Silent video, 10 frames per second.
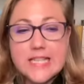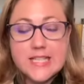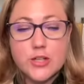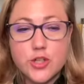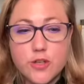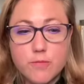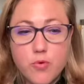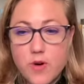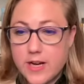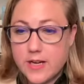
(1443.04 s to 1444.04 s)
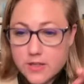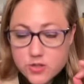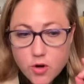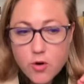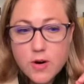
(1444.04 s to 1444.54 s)
is such a good point.
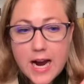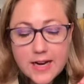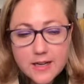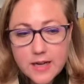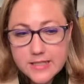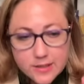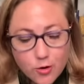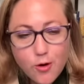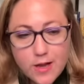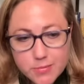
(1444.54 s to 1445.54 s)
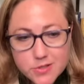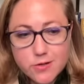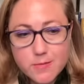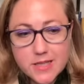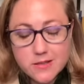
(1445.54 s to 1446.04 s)
So I did a whole
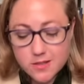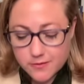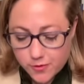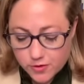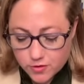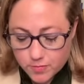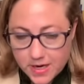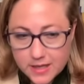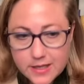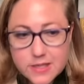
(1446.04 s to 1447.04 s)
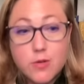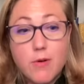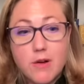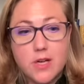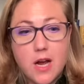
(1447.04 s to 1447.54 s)
episode about this on the Focus Group podcast
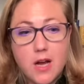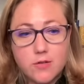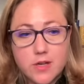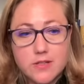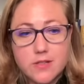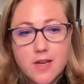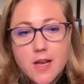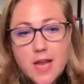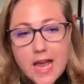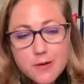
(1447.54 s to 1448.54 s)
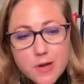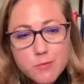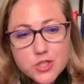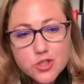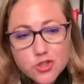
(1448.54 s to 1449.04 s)
around Congress. And it
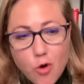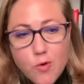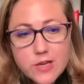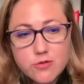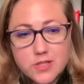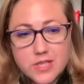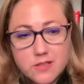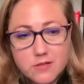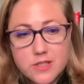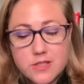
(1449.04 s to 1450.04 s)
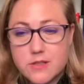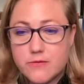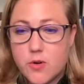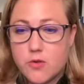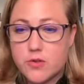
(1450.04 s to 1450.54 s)
was so interesting to listen to
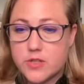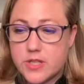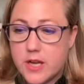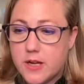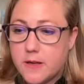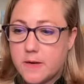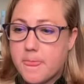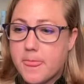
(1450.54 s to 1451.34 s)
voters say,